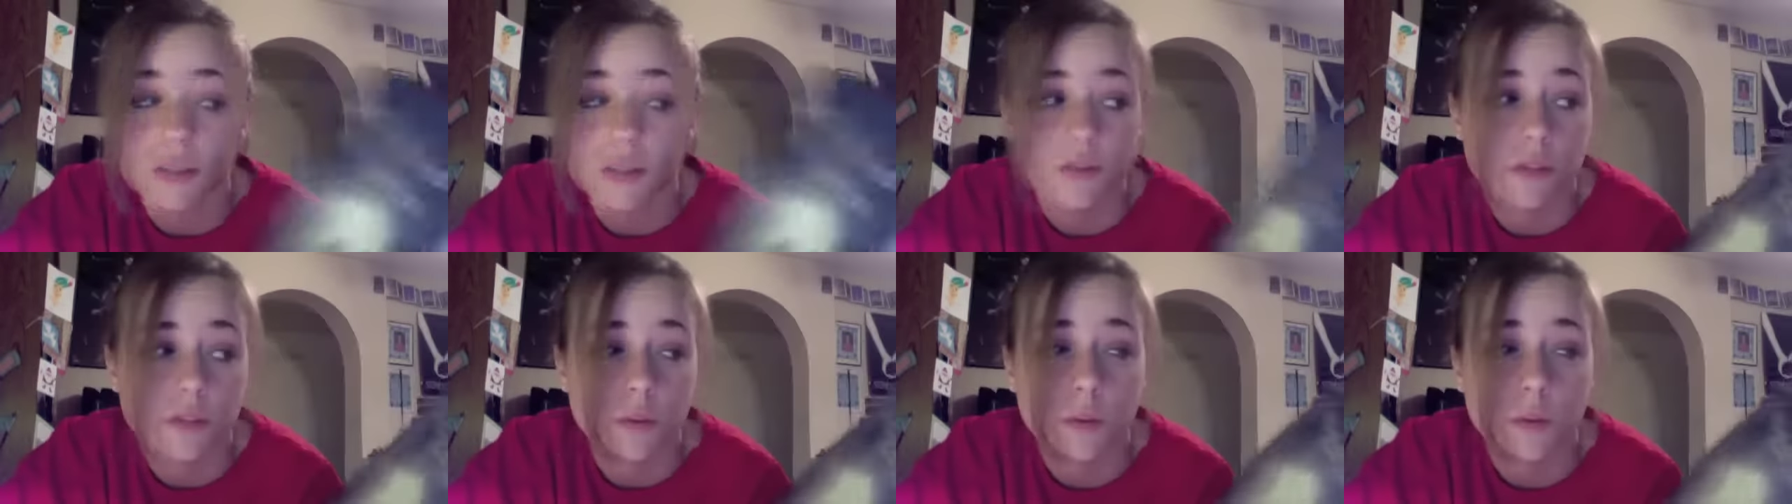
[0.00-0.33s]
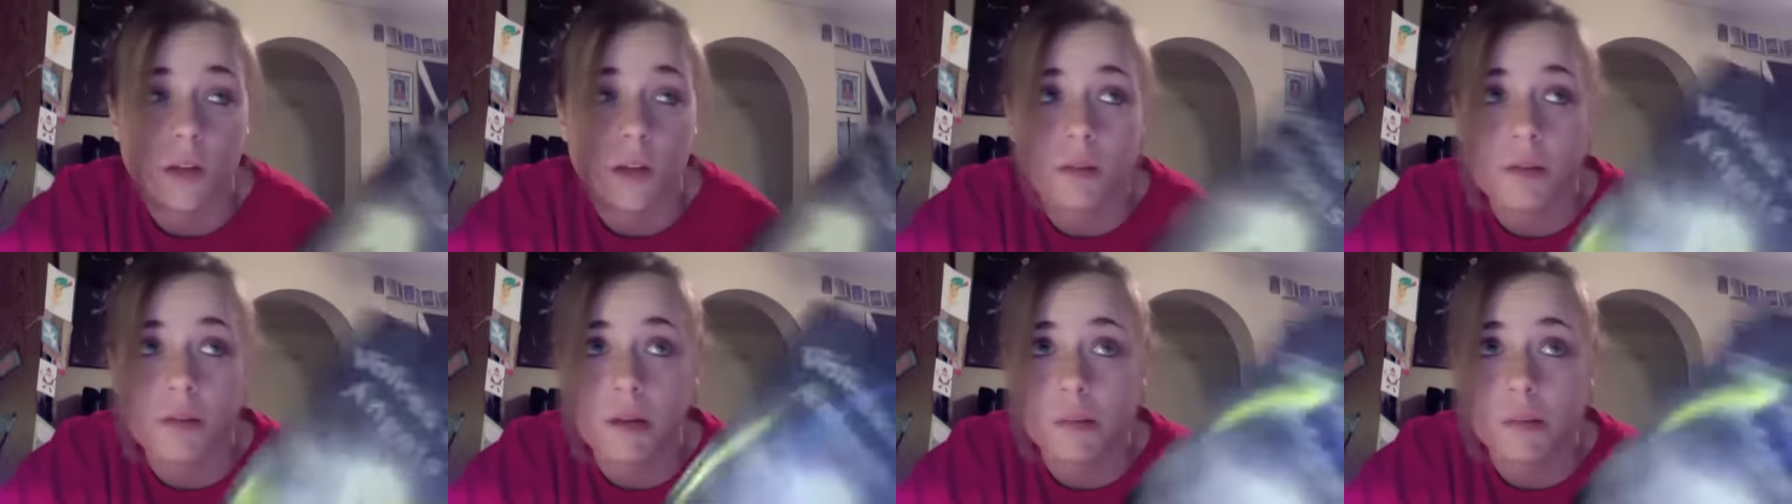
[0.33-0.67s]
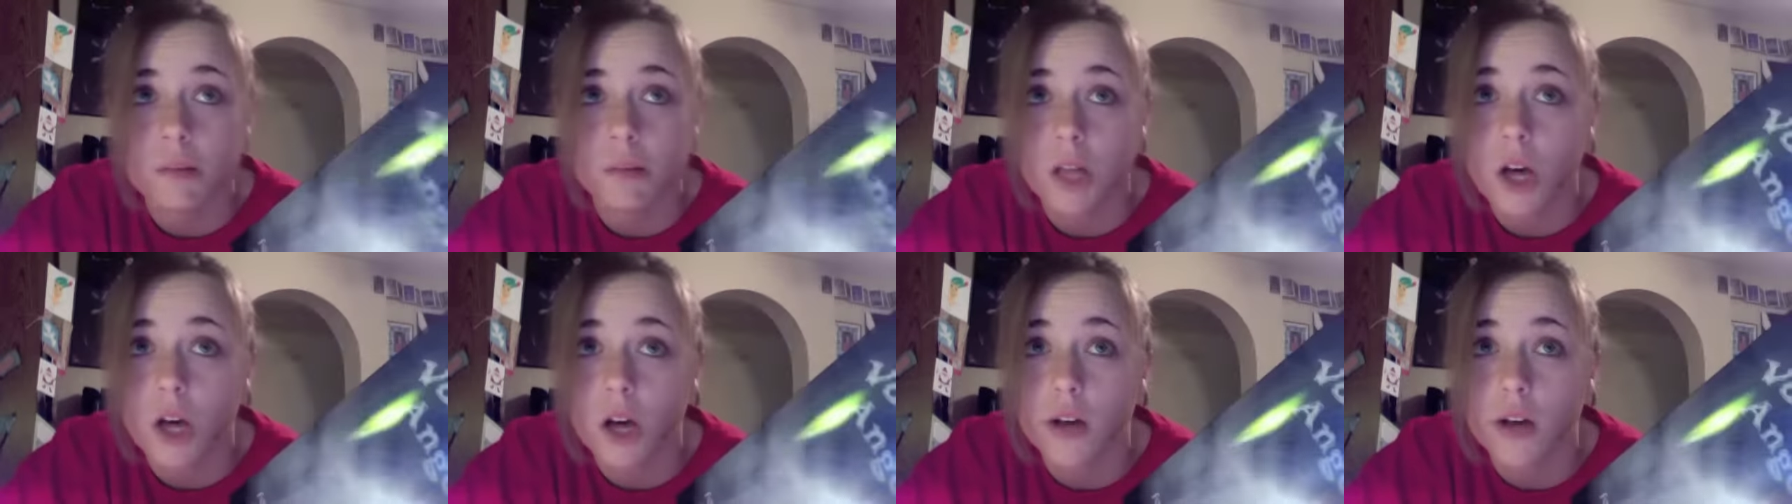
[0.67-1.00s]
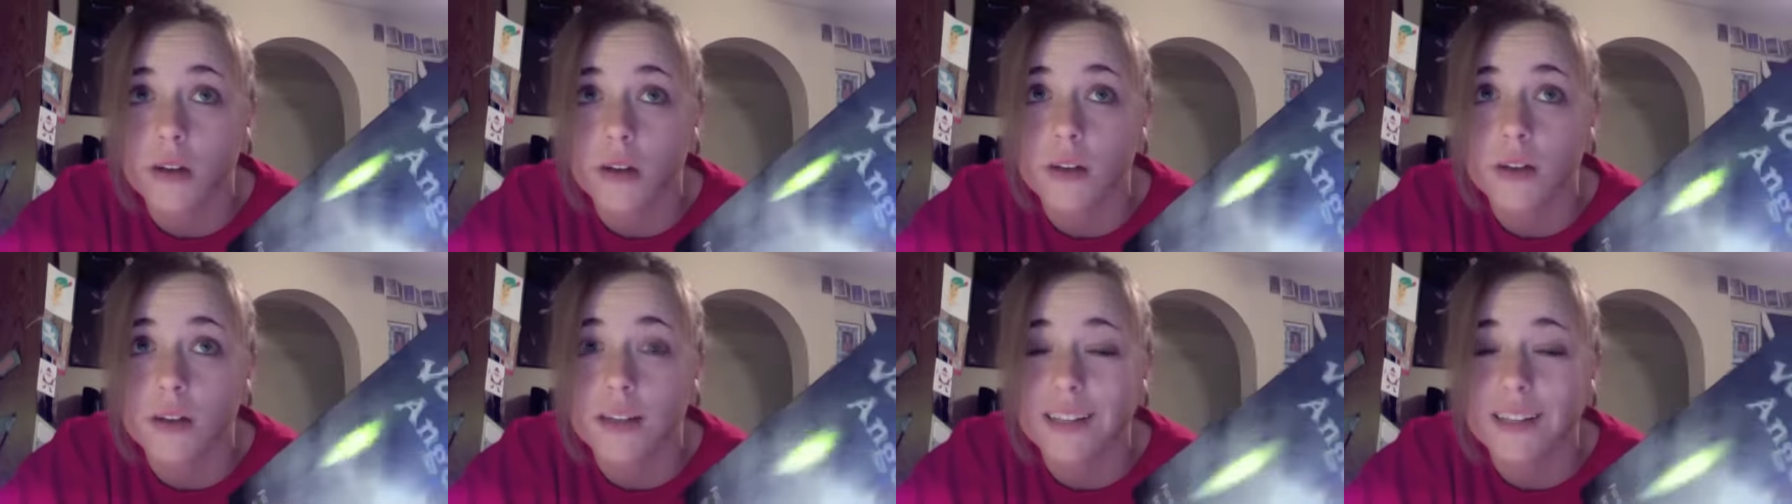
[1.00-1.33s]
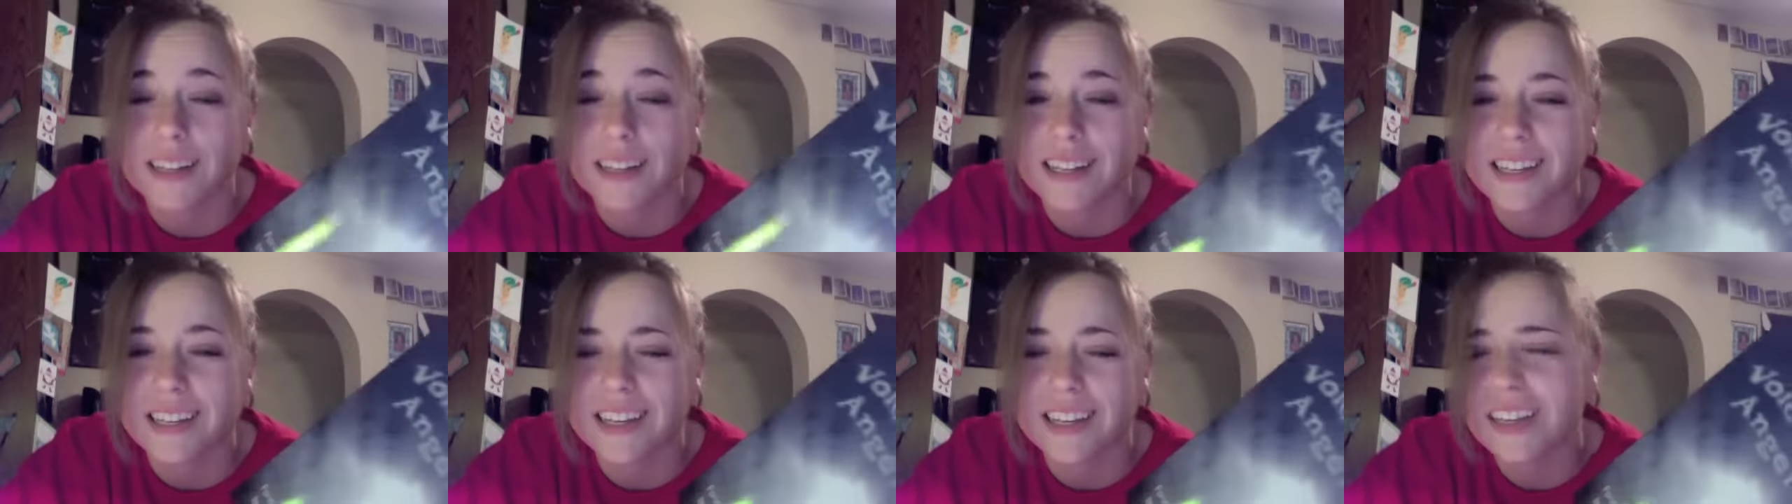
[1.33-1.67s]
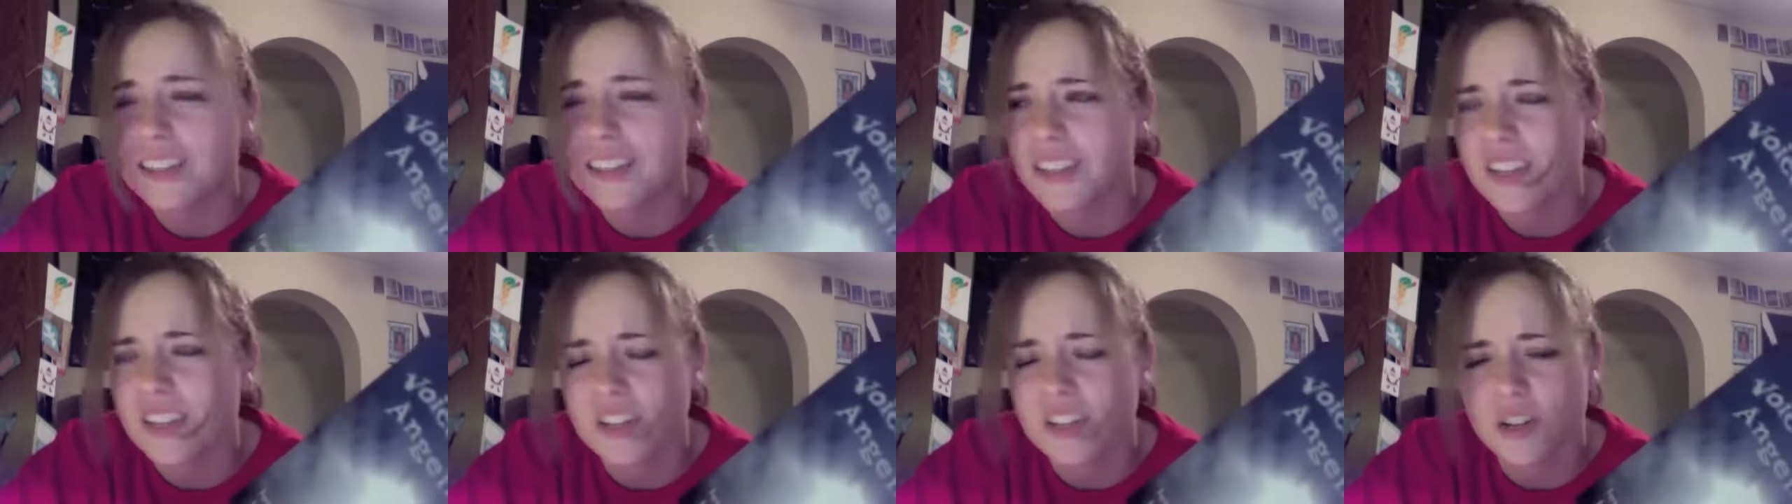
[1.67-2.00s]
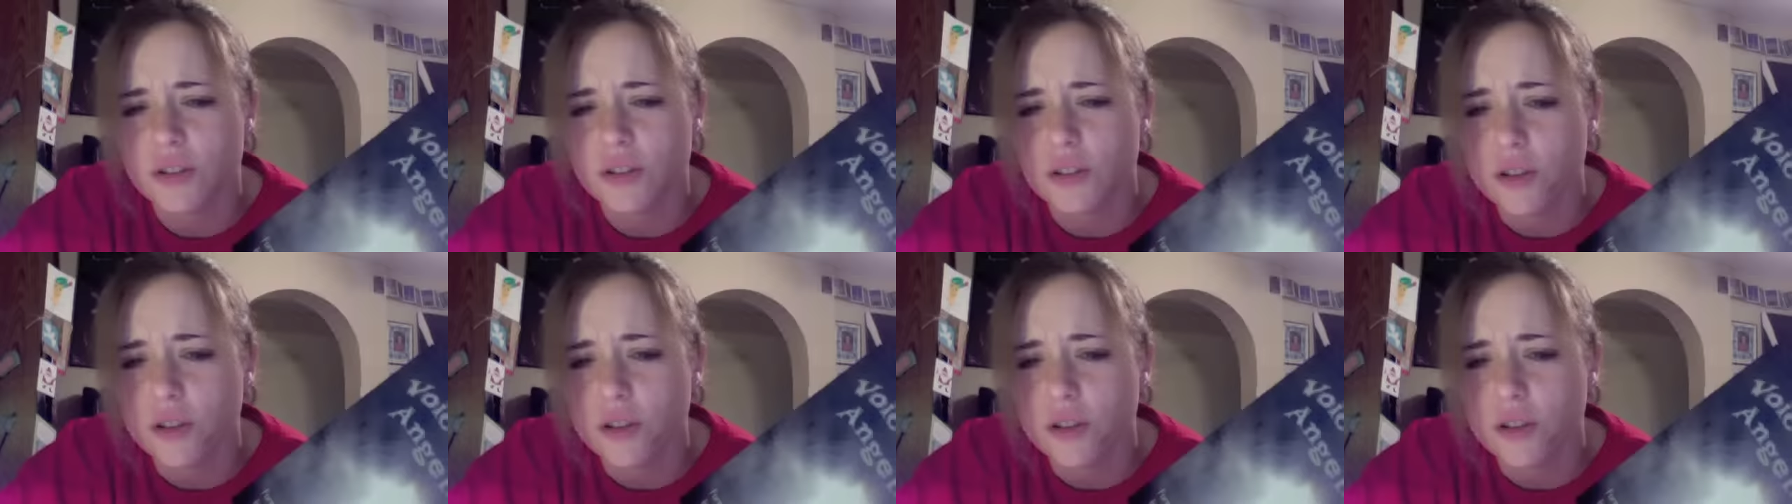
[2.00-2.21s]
If you read my blog, I guess a year